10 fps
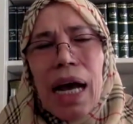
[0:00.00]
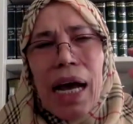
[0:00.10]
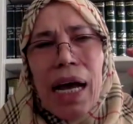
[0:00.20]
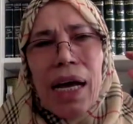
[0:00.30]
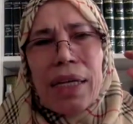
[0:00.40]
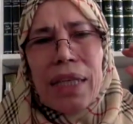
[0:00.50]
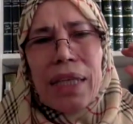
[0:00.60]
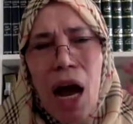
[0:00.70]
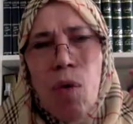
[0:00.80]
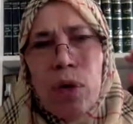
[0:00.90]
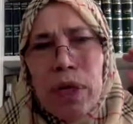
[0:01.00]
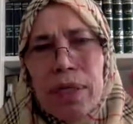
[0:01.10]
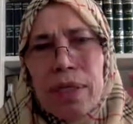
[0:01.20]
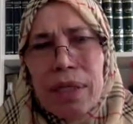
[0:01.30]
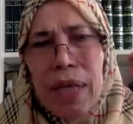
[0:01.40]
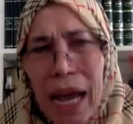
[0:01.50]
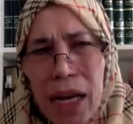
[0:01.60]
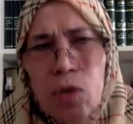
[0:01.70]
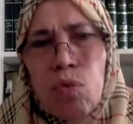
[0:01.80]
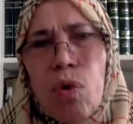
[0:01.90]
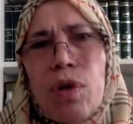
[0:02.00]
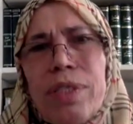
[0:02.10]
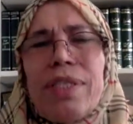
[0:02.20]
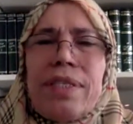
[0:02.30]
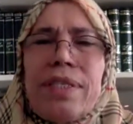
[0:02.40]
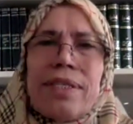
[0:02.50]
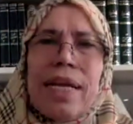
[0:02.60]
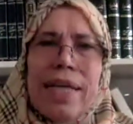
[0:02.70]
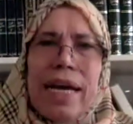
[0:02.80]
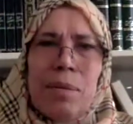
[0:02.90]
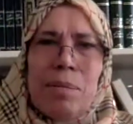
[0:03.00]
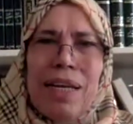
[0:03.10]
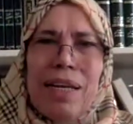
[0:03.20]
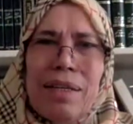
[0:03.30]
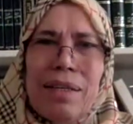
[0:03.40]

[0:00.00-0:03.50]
and how is unwanted this dead animal,